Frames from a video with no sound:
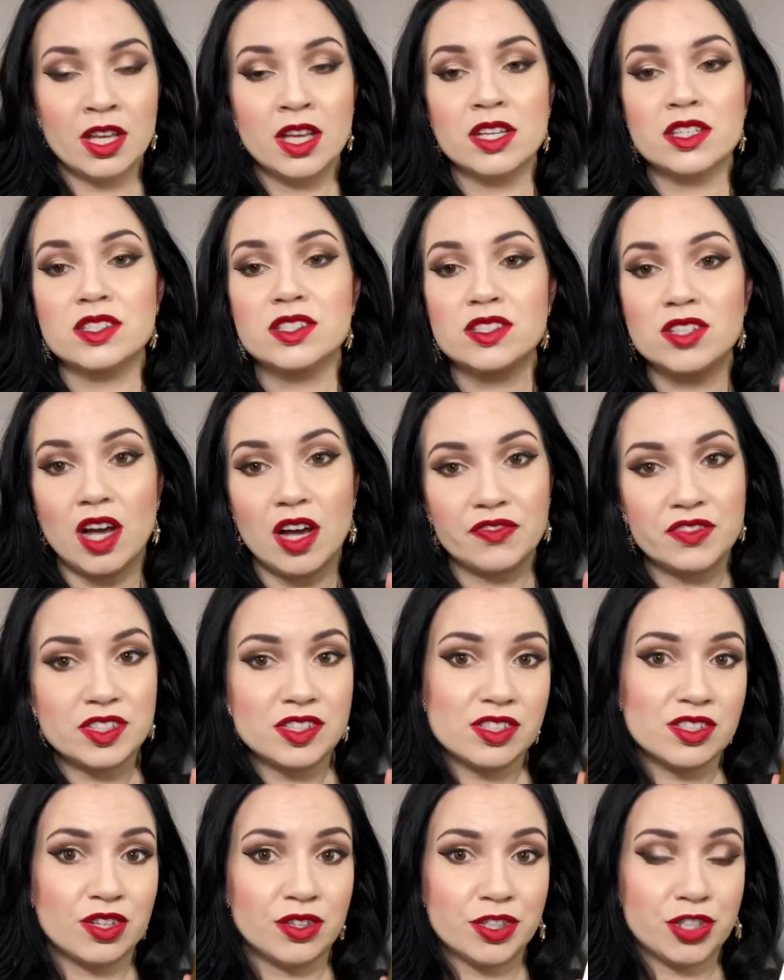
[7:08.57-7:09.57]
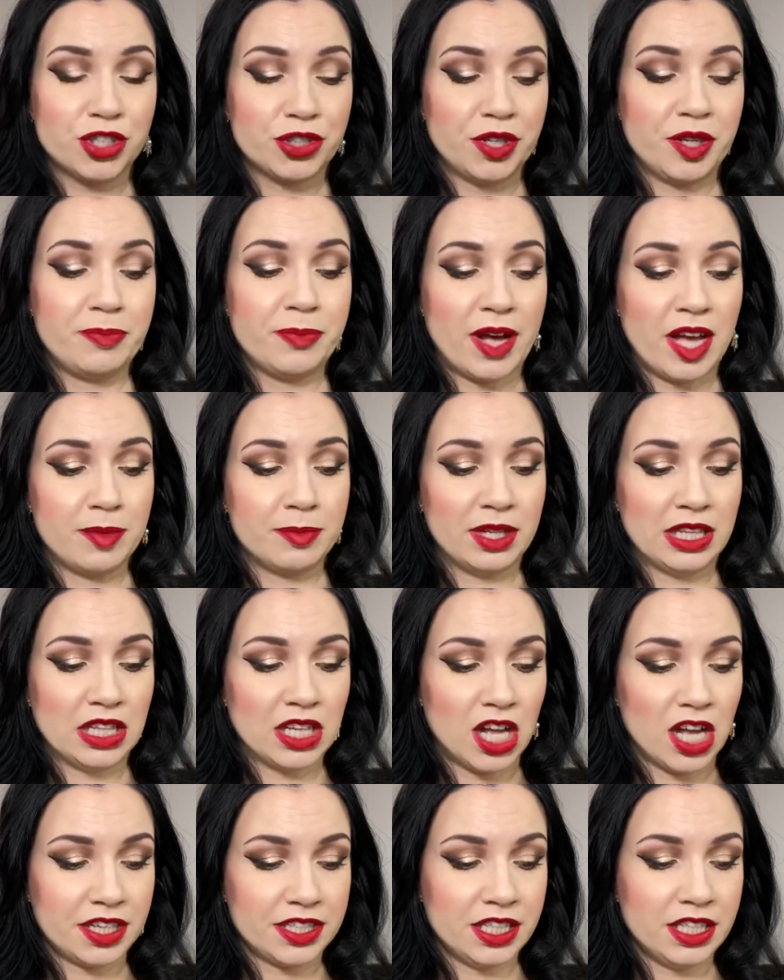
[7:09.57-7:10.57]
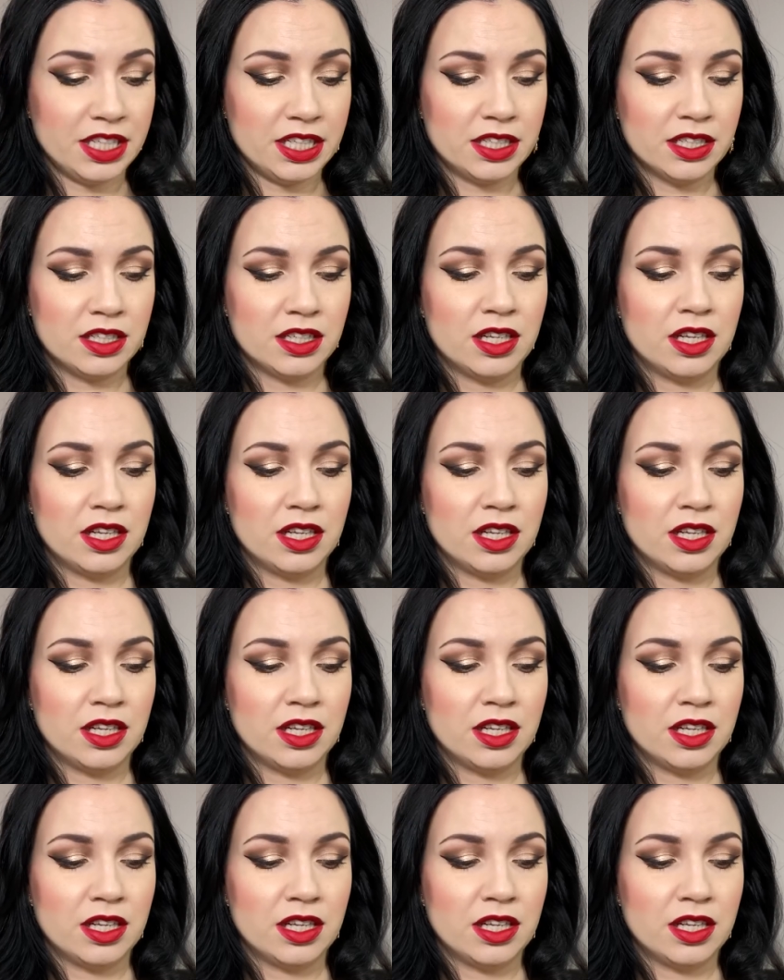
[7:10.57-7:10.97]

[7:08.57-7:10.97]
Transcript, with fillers: Soft and Sultry by Milani.